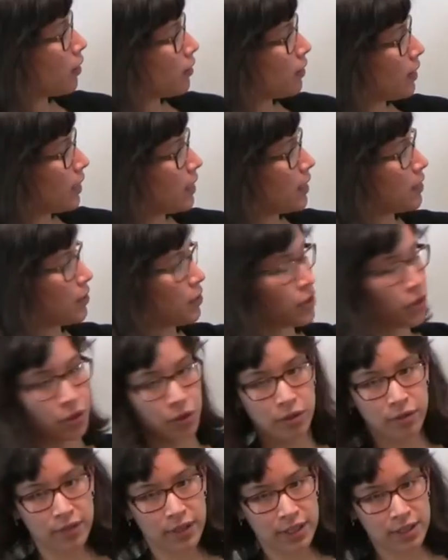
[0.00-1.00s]
these
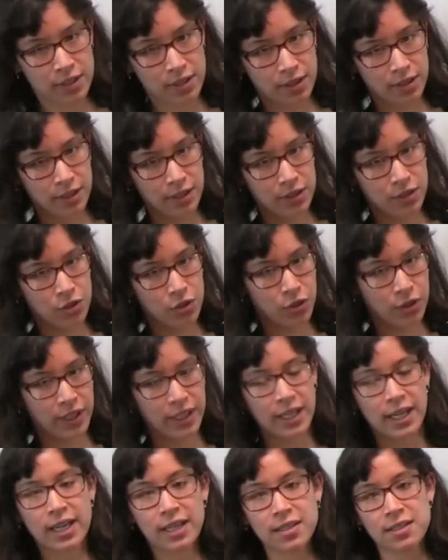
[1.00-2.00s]
2 events are
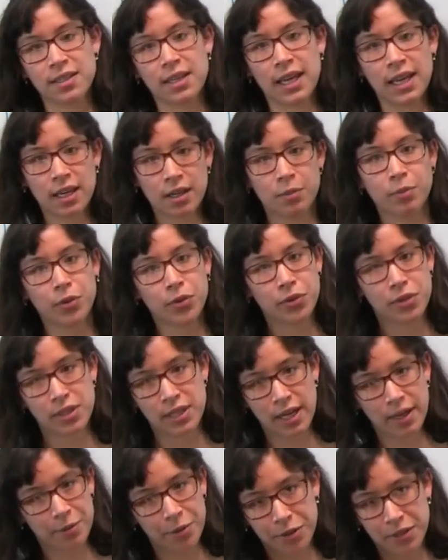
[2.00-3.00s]
disjoint. X can't both
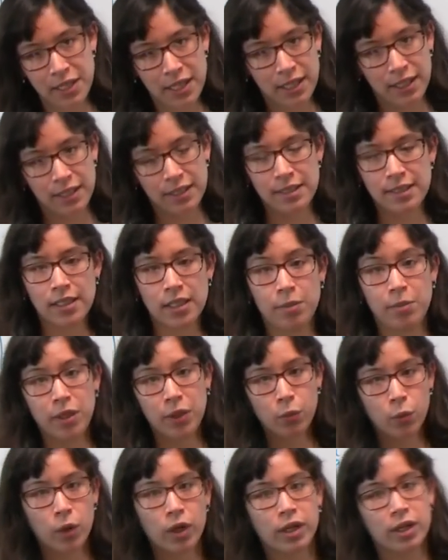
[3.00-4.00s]
simultaneously be
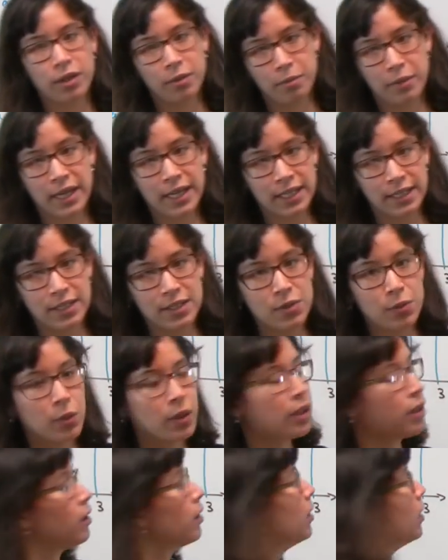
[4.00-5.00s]
1 and
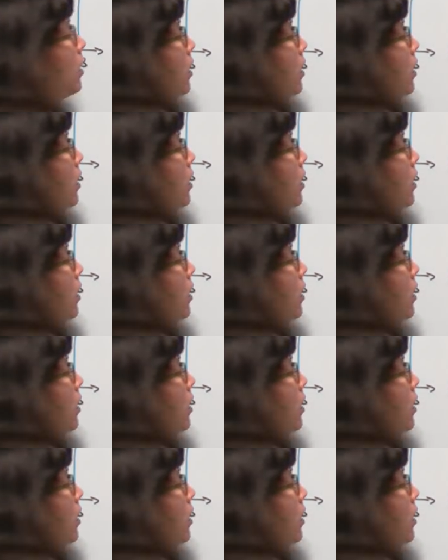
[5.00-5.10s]
-1.